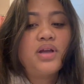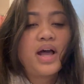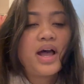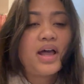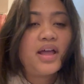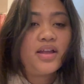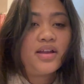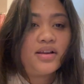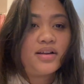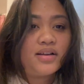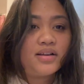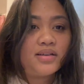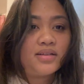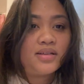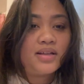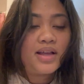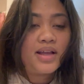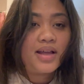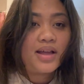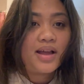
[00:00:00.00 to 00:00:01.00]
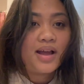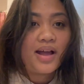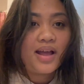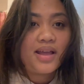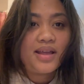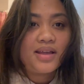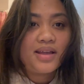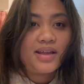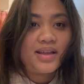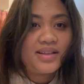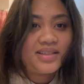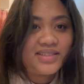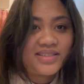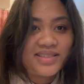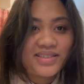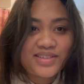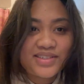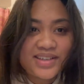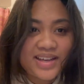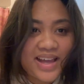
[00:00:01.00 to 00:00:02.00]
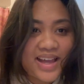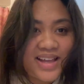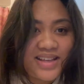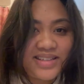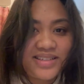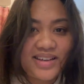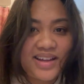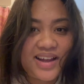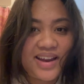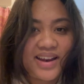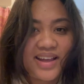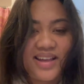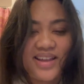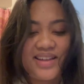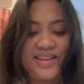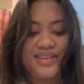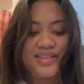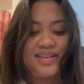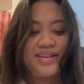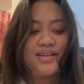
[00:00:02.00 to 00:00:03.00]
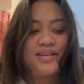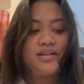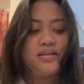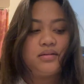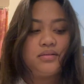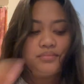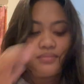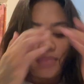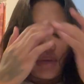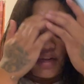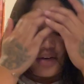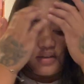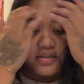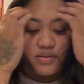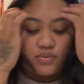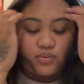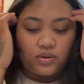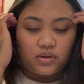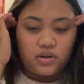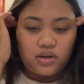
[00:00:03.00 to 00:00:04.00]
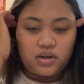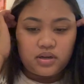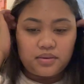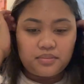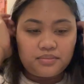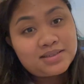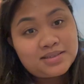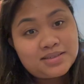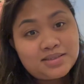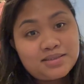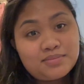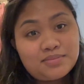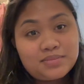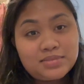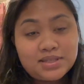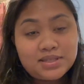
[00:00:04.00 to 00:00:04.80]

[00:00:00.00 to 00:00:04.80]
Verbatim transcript: tired like i it's today's not in um i just woke up this,